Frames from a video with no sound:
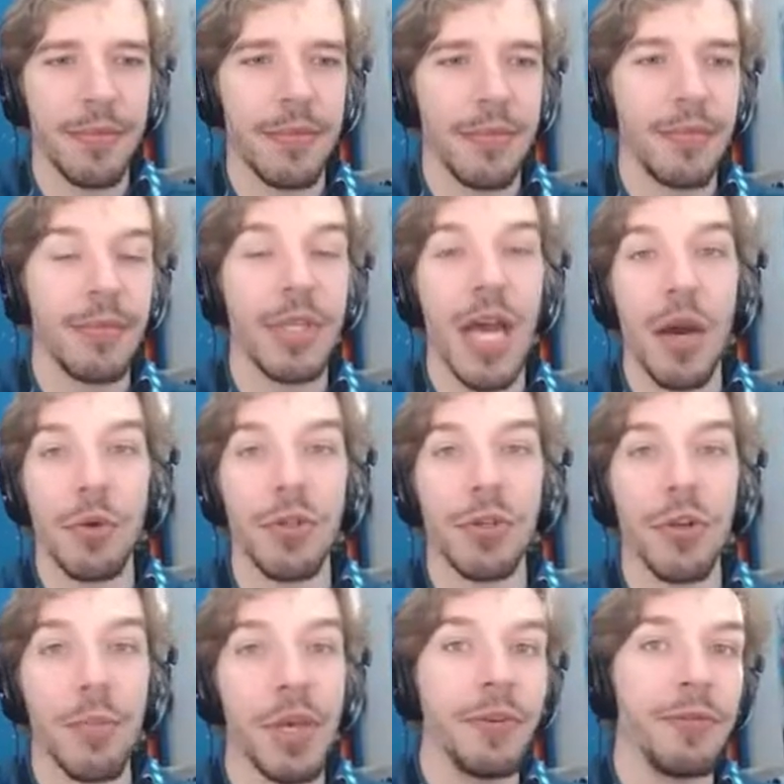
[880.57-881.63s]
Doubt, the
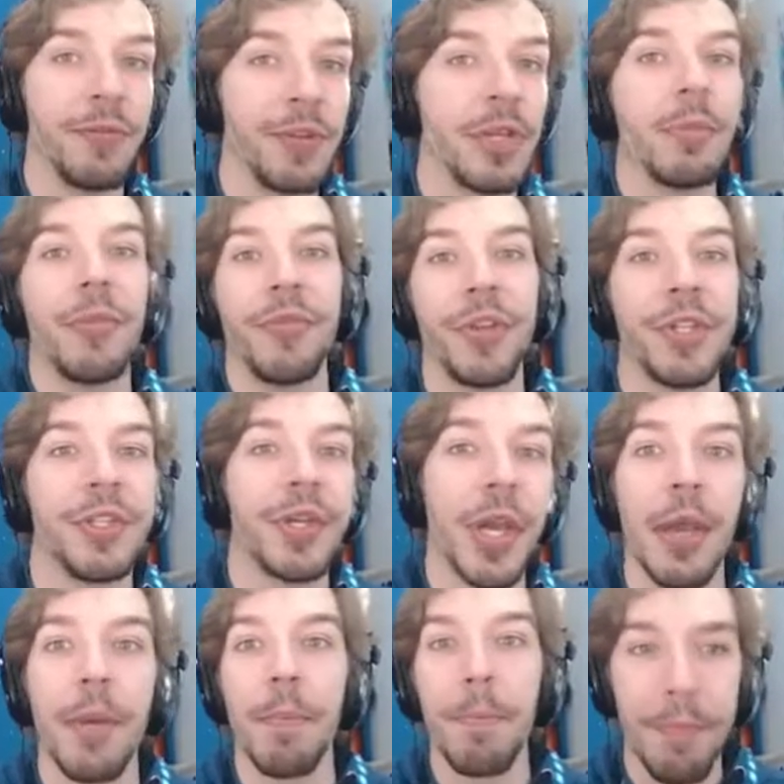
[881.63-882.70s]
main theme of this
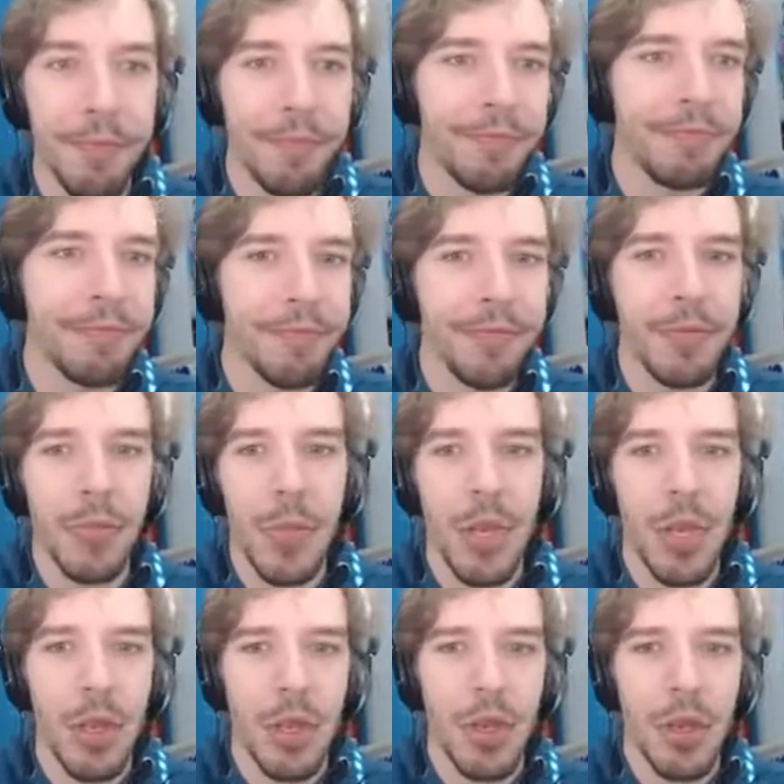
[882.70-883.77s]
game.
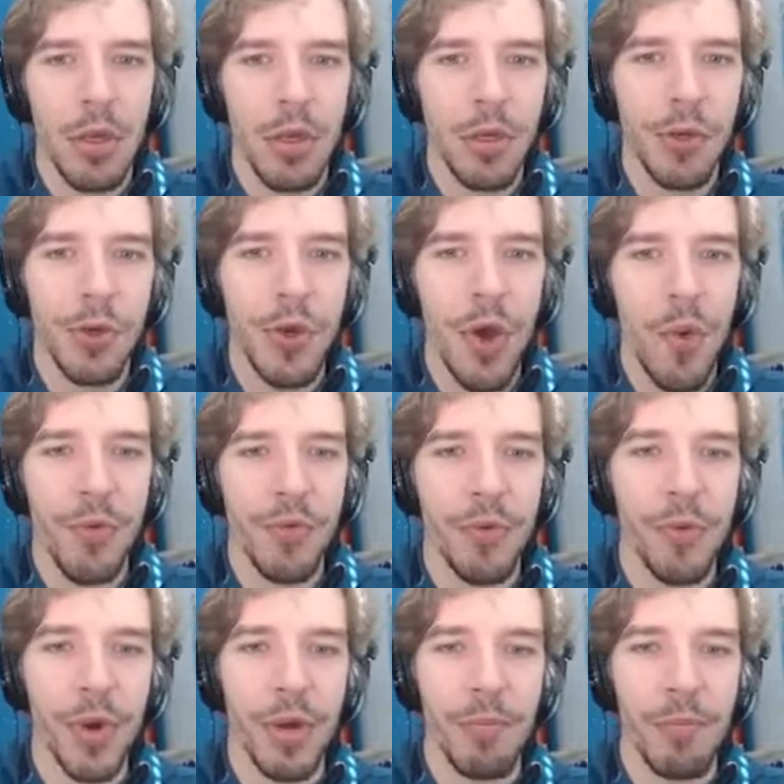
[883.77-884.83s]
You go with
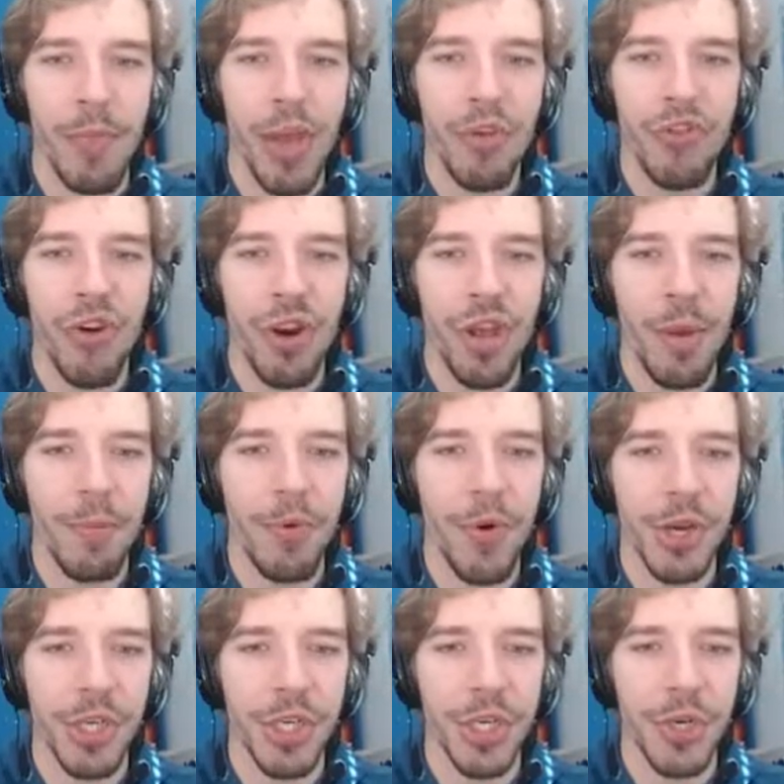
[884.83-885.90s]
Quinn. Make sure the
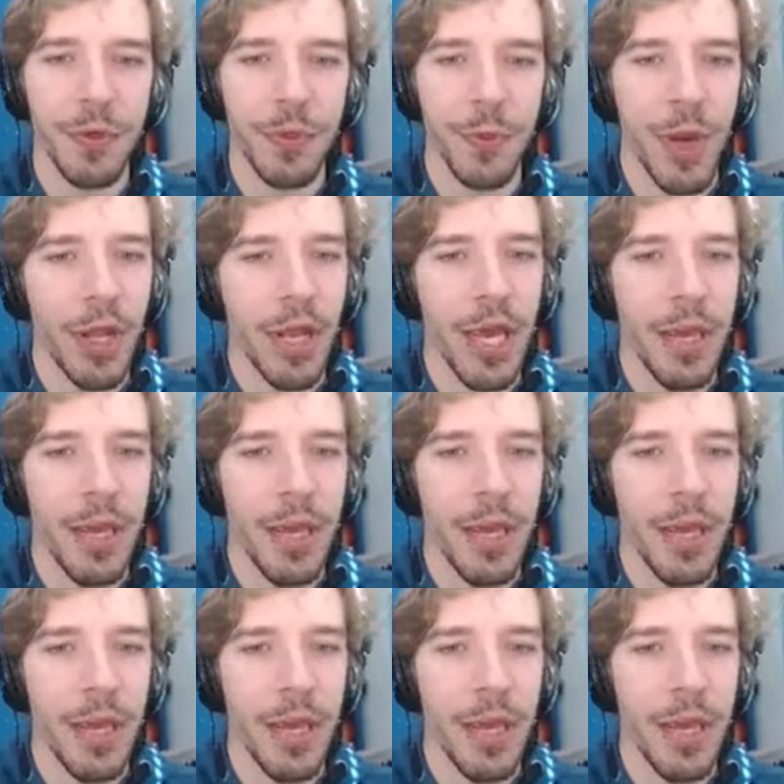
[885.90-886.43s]
operation goes well, eh?